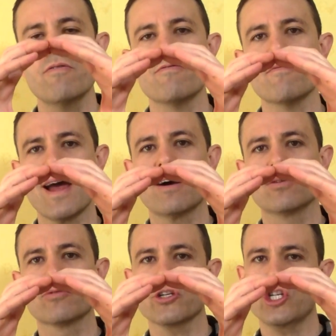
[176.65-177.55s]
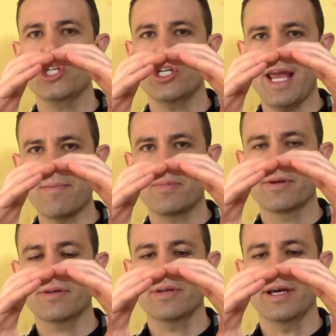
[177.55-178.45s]
round shape
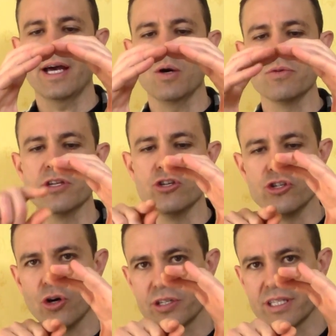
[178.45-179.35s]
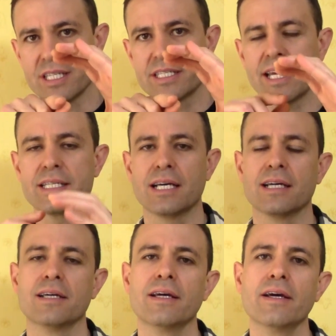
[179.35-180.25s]
with a dot in the
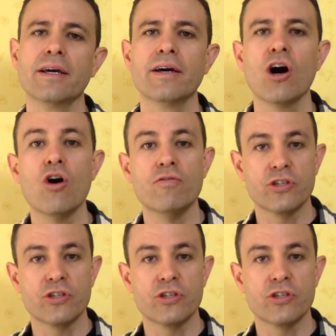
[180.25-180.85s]
center. Over